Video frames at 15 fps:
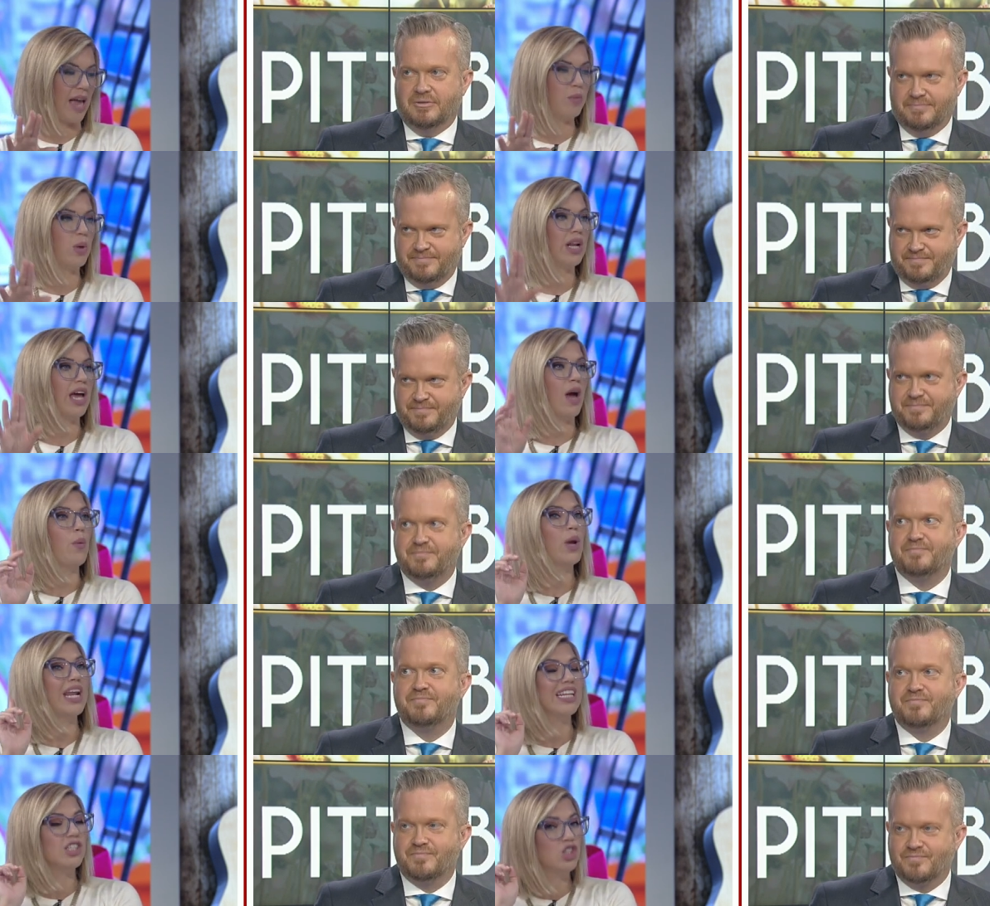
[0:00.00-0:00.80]
Speaker 1: And when it,
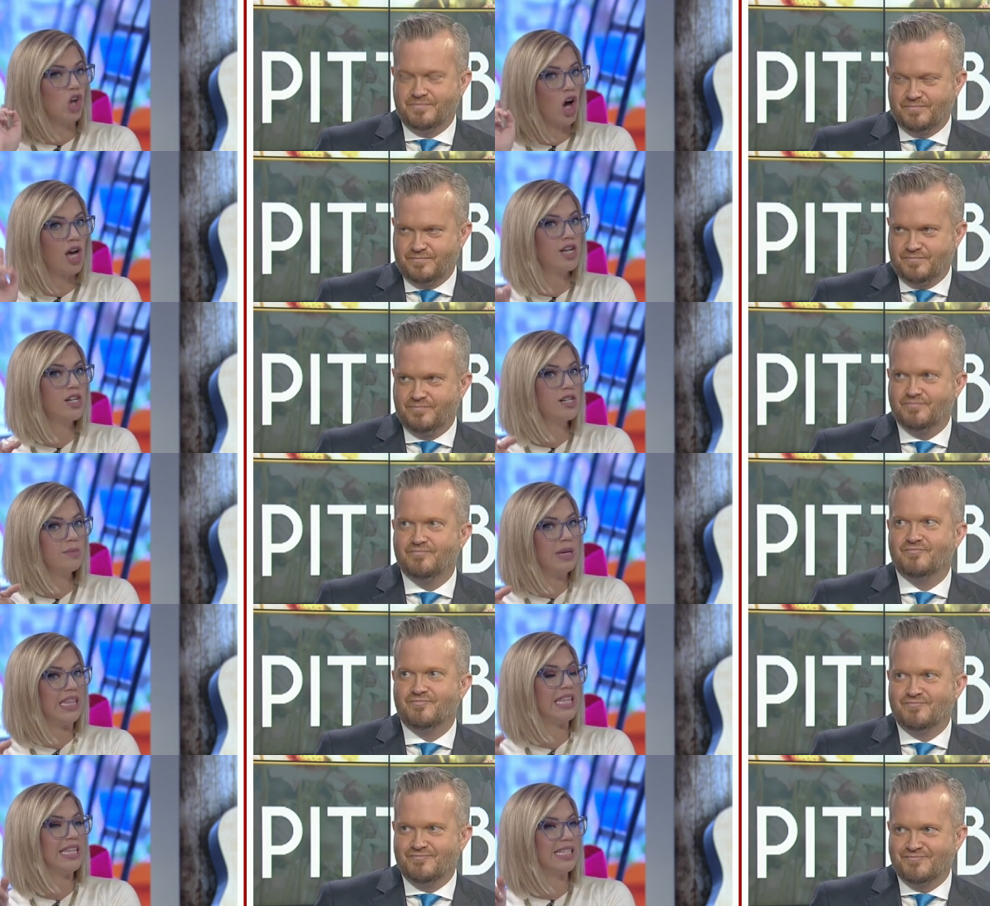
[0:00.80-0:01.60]
when it dawned on
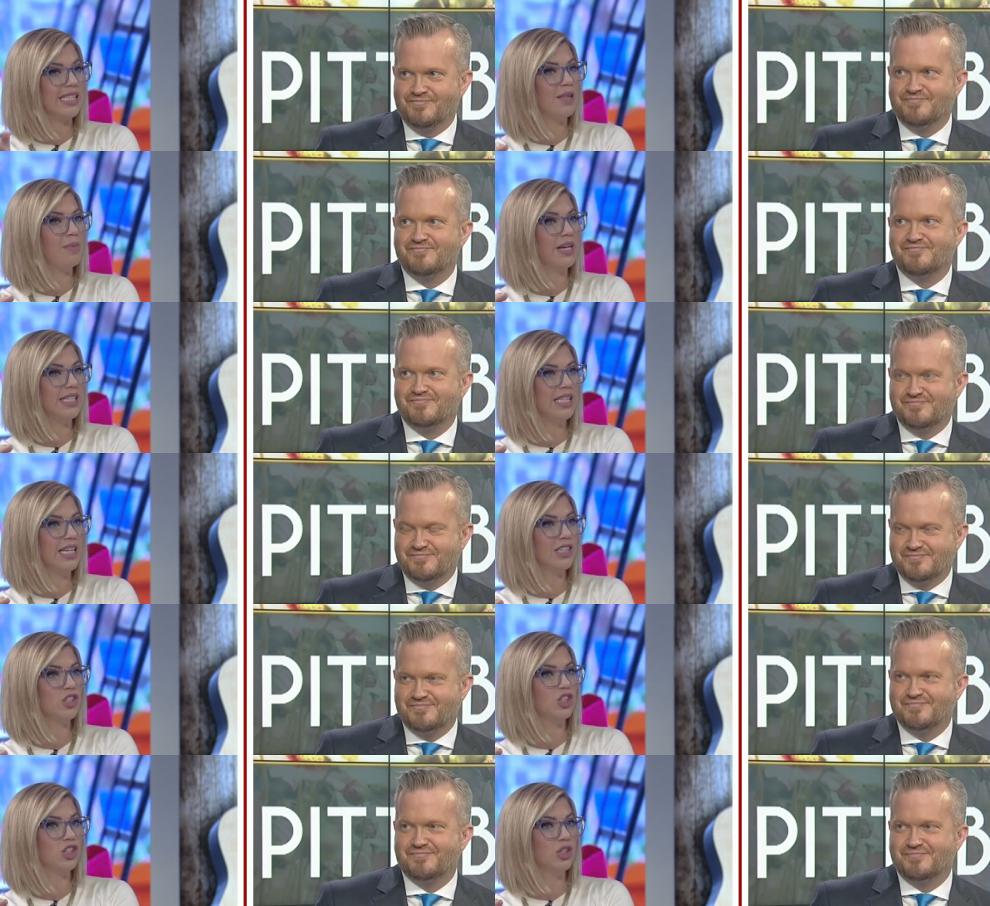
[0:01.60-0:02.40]
me that that's the best
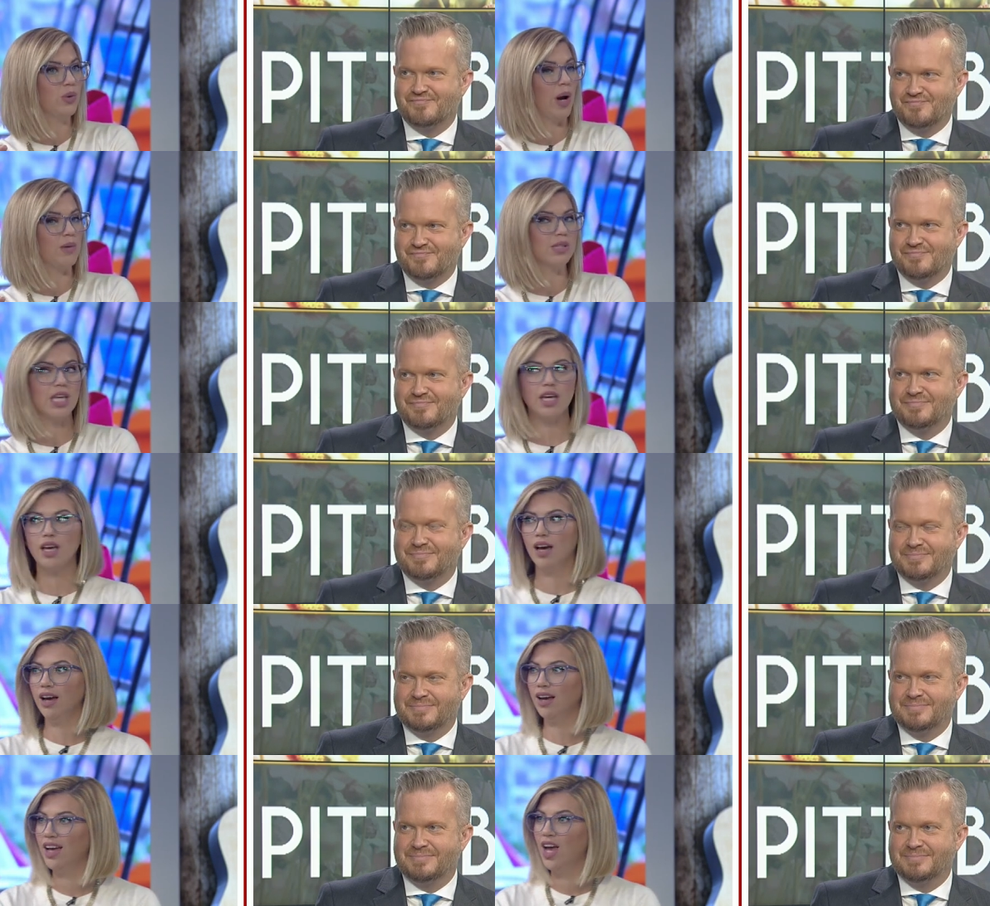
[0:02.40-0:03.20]
thing to do, I was like,
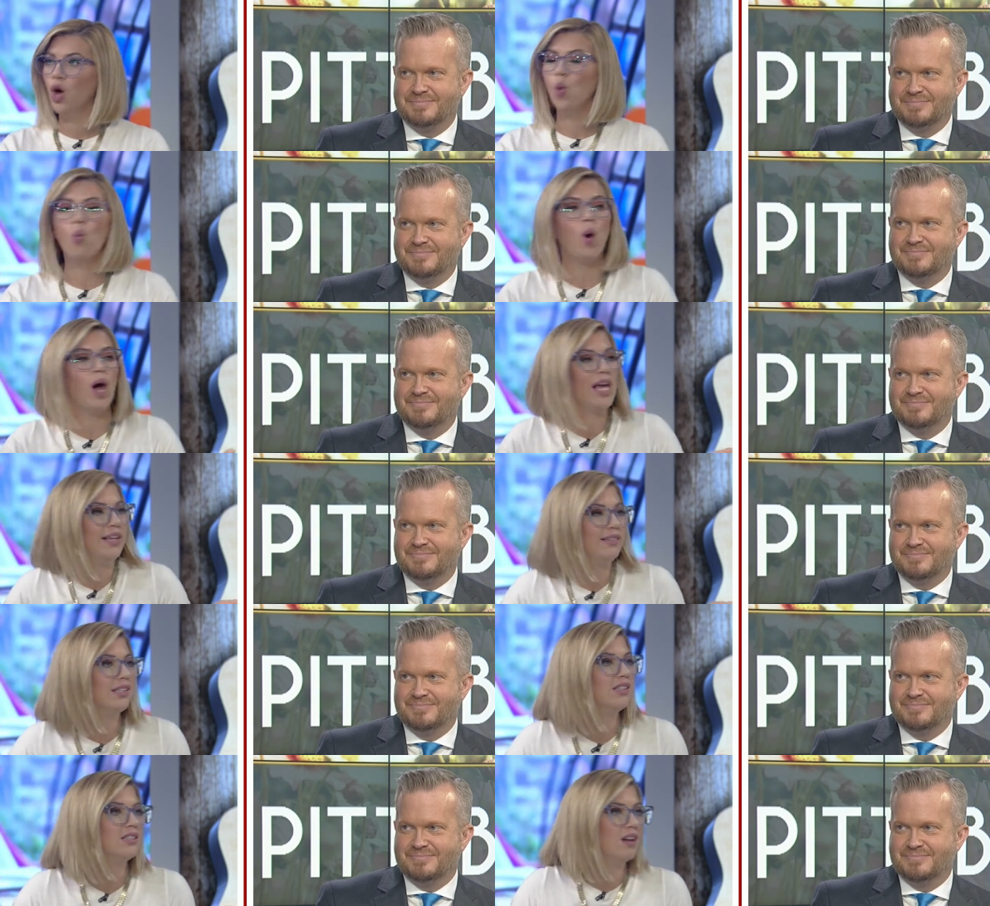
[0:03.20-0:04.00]
huh, why
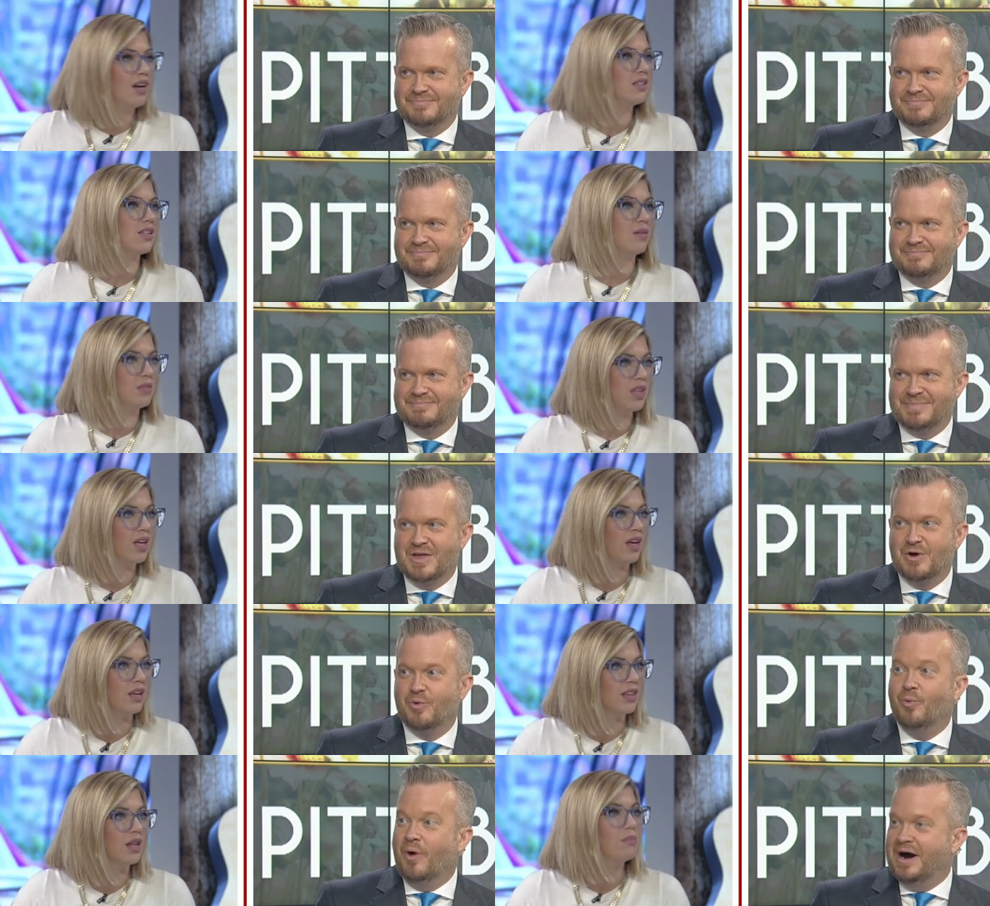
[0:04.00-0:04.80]
is this not
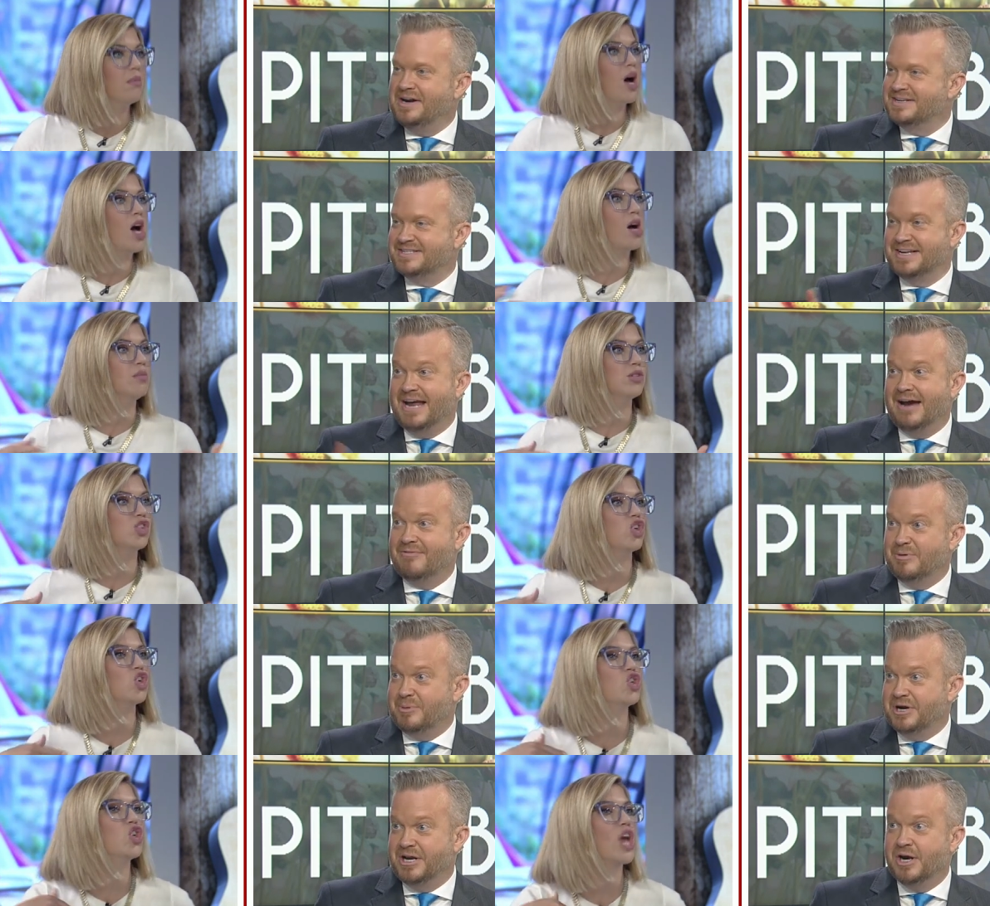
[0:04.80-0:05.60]
something? Why doesn't
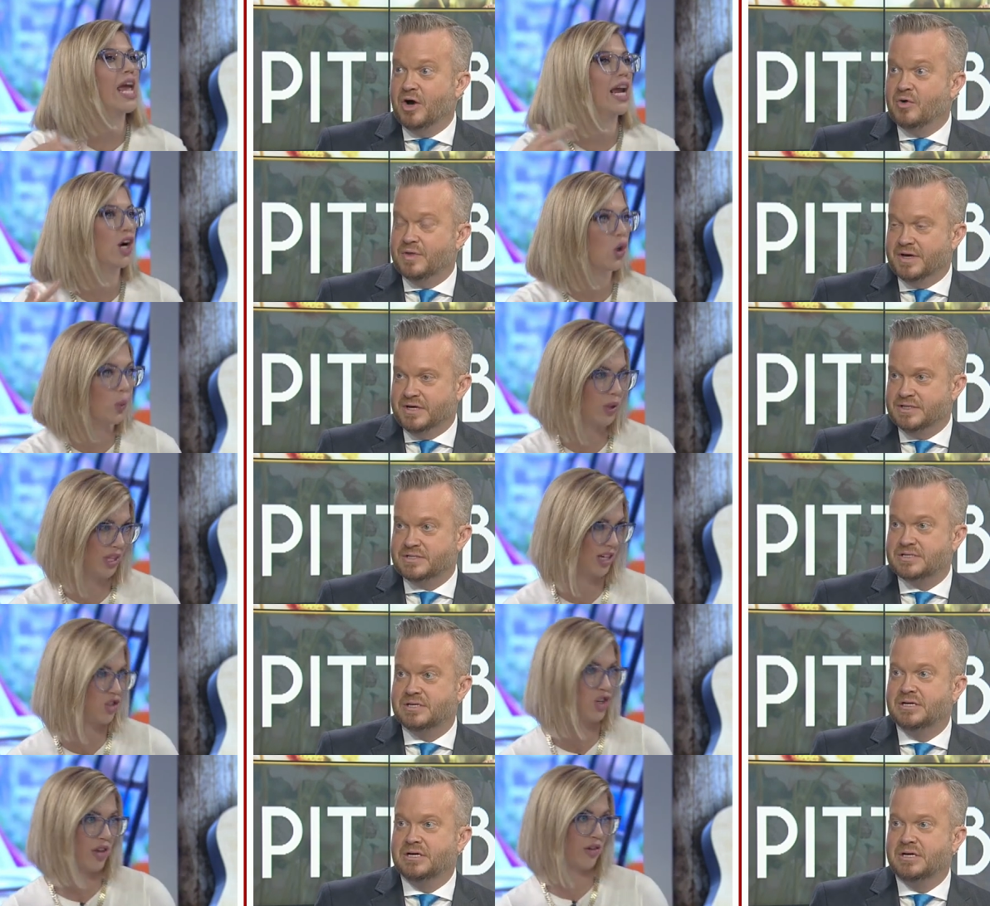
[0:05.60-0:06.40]
everybody know this? with
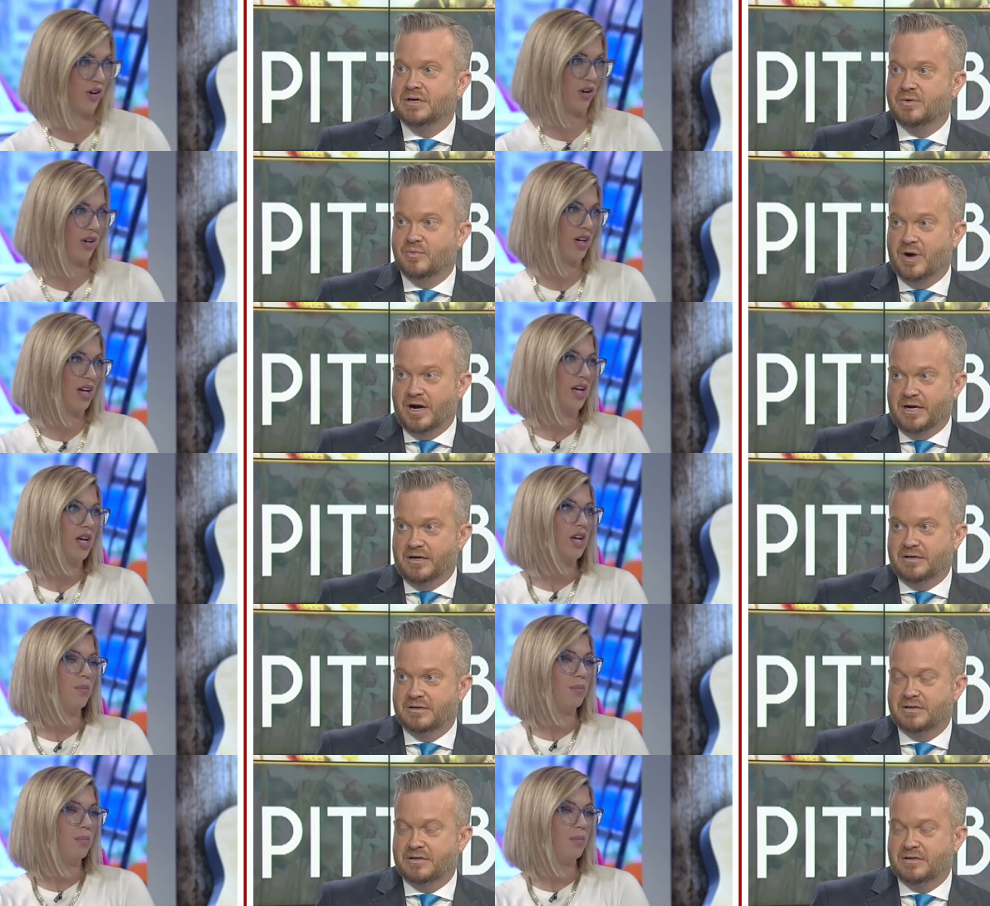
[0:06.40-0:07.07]
each other? Right.